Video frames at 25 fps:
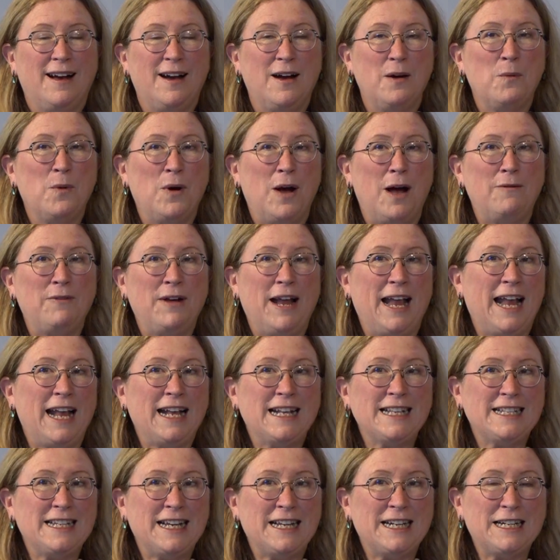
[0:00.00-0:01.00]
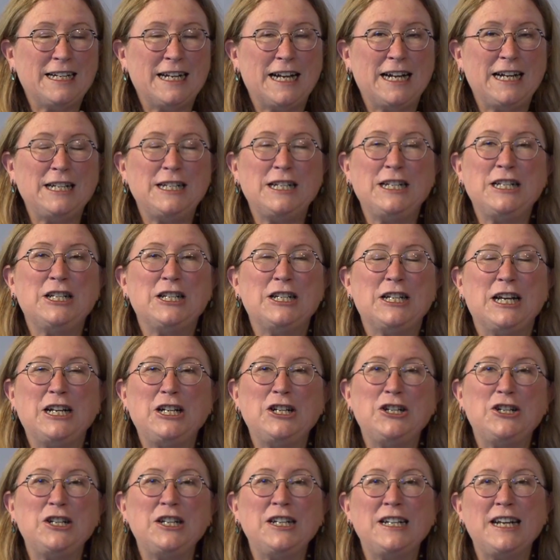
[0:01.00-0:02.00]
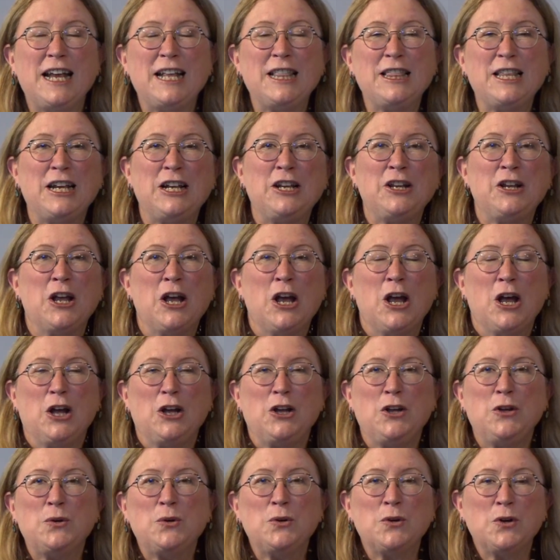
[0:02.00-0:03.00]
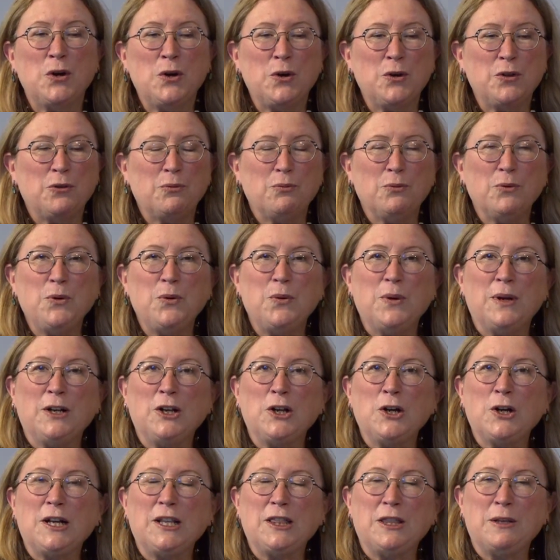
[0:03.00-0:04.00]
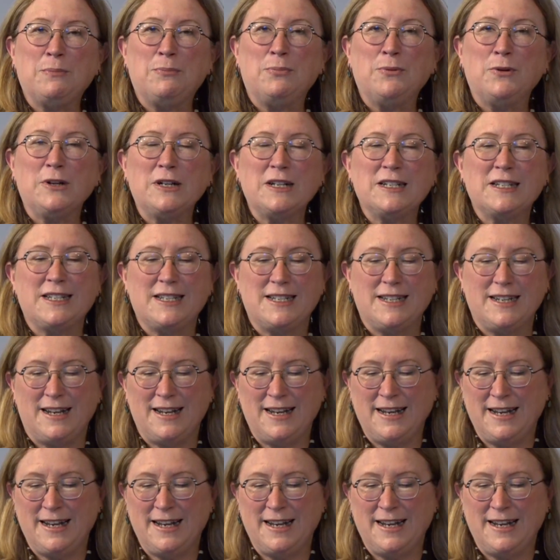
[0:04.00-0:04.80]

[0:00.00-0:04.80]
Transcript: We'll have a hand sanitizing station, and then you'll go through and look at the books